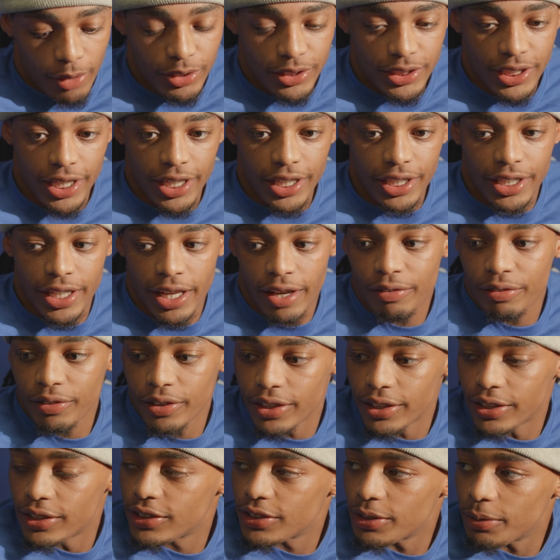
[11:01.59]
would say
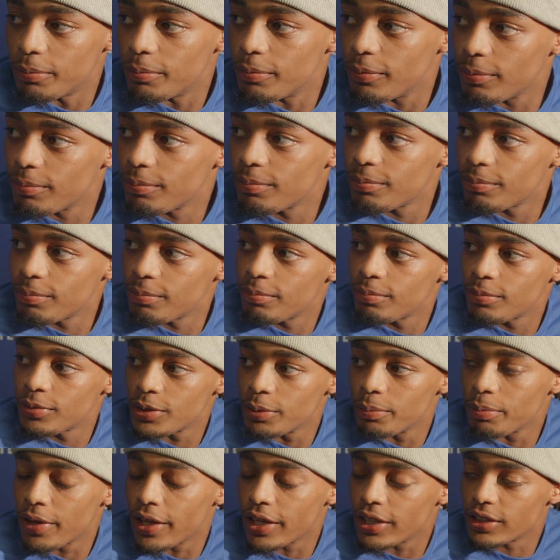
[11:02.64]
definitely
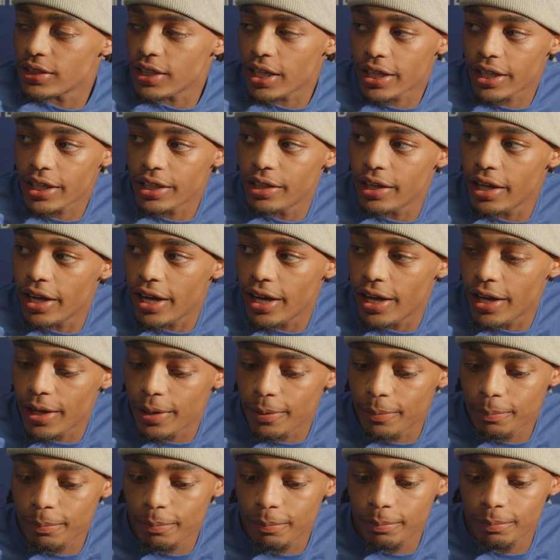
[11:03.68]
some things I can
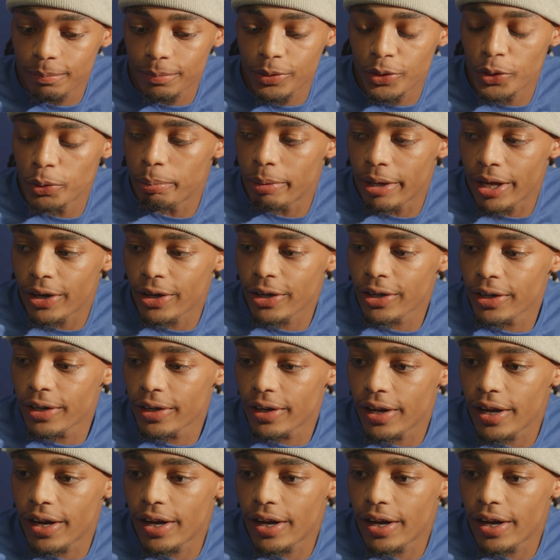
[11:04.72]
do better.